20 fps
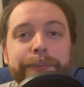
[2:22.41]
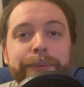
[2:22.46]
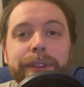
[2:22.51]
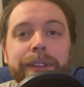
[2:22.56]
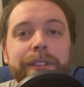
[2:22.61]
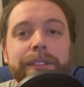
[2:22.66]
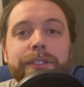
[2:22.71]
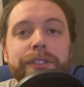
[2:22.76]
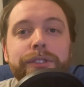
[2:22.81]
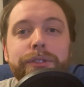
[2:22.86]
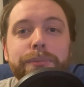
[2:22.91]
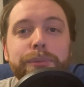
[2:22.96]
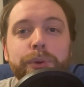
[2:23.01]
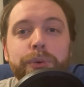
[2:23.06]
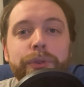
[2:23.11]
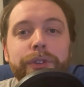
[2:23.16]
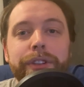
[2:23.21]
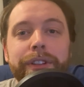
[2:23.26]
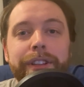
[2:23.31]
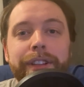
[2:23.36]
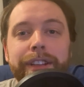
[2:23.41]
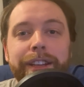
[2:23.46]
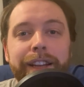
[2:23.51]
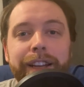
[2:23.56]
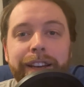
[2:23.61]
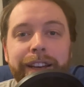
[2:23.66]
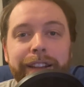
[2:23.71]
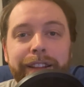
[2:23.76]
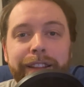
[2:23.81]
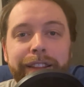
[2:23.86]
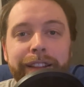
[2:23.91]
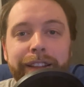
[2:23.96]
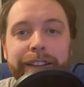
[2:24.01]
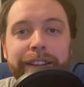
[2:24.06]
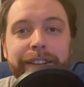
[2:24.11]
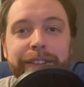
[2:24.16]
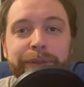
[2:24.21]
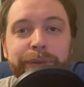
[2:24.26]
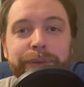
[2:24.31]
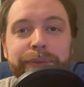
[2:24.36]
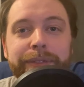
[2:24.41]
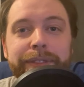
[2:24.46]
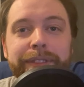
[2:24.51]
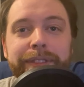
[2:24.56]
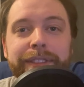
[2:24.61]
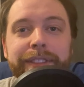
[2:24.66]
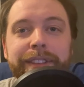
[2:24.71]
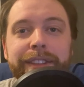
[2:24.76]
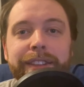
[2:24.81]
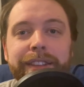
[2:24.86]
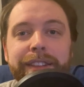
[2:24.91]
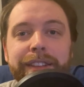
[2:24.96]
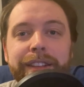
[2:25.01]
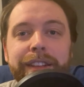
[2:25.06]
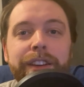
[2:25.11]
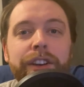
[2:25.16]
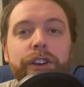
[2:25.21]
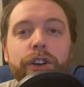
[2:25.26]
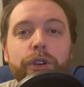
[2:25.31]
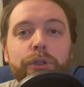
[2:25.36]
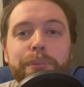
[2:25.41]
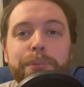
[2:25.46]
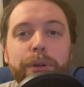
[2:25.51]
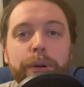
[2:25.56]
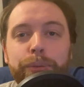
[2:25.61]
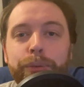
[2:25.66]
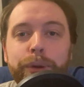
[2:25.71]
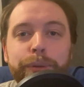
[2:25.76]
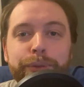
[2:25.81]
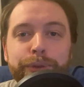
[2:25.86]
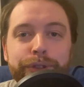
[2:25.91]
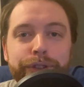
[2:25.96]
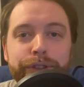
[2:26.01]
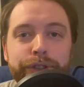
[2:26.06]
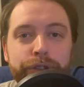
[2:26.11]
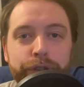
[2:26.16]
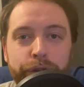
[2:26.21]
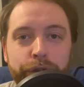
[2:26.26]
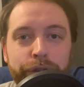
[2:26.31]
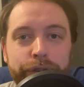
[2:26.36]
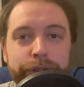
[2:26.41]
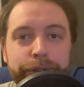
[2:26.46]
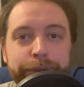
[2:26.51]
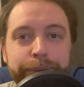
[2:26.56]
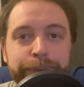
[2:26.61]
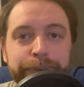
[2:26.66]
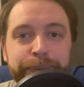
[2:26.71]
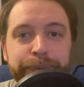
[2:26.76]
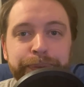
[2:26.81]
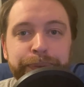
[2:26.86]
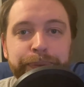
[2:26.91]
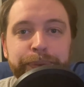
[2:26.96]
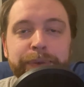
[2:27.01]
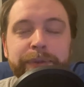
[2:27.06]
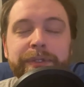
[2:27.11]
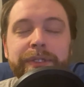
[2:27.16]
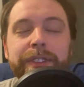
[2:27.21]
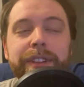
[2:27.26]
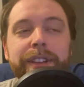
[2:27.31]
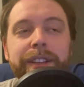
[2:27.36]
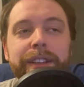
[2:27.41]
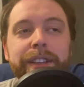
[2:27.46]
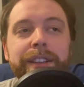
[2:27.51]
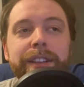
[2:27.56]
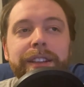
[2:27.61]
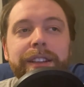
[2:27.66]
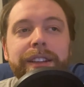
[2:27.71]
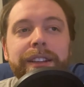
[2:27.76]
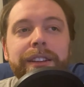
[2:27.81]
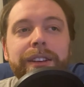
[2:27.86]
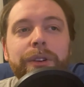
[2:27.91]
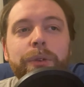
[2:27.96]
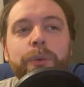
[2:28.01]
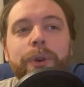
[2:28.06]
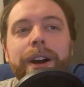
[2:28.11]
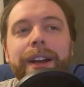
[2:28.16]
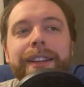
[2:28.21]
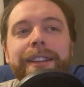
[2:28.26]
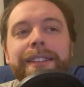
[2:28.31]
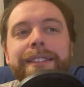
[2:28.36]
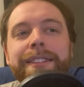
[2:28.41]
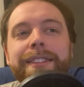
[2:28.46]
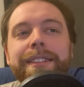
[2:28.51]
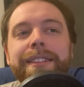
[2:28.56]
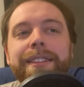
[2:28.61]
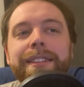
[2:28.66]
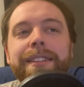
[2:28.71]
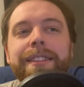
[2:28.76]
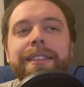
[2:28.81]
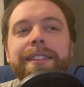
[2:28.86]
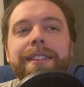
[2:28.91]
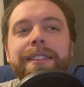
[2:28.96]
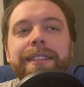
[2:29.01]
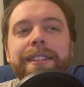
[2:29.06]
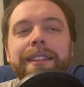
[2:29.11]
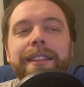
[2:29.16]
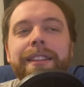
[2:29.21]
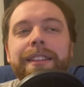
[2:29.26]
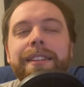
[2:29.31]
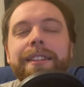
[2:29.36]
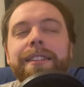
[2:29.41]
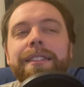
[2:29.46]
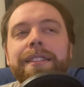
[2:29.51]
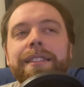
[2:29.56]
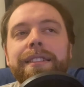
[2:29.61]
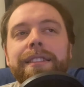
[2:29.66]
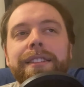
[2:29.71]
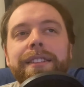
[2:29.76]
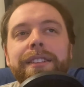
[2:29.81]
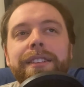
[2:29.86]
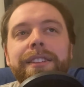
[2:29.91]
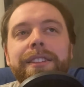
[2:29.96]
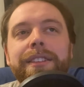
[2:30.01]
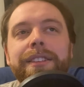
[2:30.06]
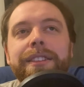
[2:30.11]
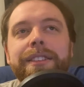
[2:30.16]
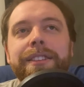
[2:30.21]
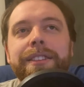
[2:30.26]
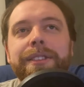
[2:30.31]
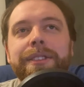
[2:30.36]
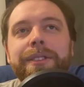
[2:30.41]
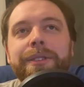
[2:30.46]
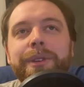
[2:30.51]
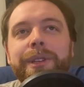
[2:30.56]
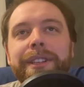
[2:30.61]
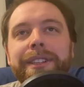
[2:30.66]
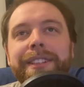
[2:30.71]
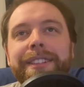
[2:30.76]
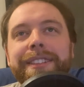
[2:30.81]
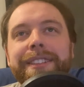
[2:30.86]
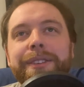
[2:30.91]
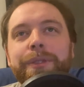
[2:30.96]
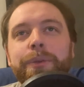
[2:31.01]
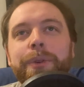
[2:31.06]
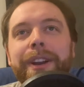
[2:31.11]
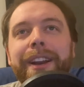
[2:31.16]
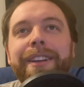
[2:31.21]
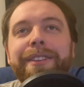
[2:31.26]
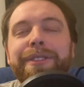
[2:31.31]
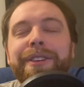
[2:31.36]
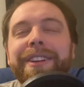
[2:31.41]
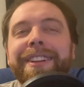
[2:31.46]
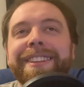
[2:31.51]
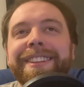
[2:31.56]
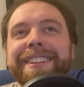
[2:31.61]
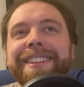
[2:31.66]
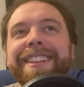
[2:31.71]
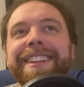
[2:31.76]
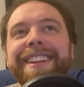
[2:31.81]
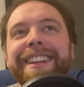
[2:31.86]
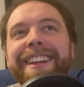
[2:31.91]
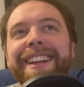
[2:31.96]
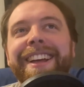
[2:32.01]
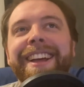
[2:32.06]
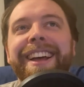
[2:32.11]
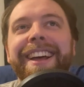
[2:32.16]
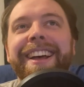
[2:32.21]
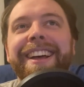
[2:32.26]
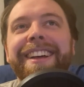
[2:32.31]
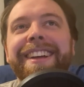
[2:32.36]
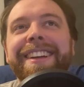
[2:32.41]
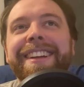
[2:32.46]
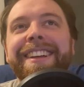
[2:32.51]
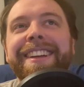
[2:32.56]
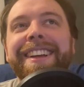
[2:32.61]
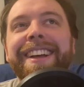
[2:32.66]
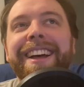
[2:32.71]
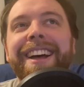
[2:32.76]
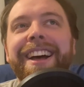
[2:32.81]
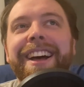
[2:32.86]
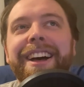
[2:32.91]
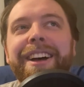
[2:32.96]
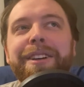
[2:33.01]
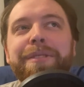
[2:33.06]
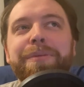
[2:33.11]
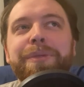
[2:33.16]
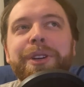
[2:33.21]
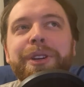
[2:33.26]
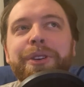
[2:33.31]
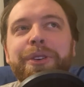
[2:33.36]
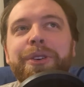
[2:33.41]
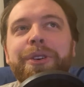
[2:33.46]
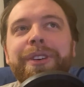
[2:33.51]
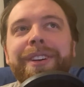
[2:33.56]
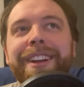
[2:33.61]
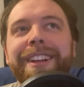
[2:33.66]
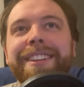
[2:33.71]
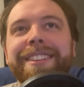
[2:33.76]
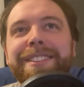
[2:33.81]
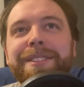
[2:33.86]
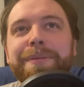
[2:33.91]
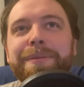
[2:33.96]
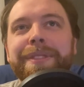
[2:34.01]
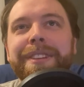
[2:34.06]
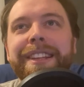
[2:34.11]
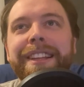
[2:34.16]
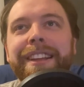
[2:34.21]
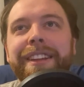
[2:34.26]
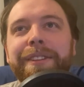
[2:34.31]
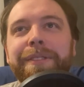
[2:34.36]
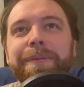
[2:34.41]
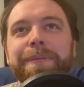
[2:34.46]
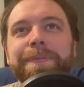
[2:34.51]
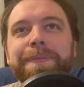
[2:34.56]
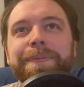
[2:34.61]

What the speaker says: Smoother than anything. No problems at all. Why is it that whenever I'm recording something,